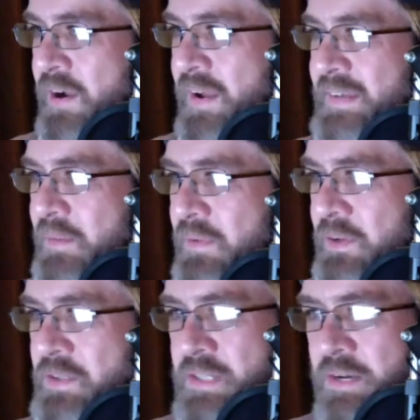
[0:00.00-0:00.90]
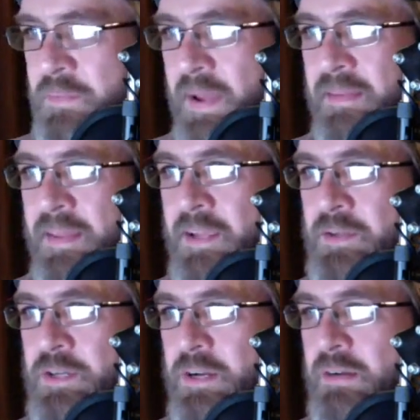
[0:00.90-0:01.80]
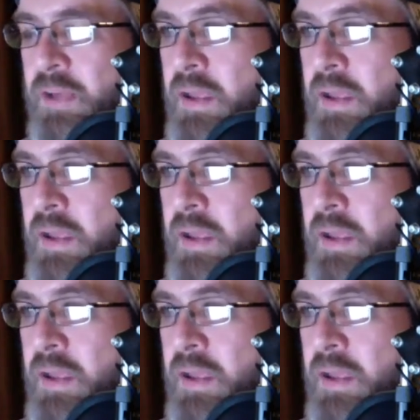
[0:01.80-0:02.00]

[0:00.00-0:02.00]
top of it. Good stuff, man. Thank you, sir. Hey,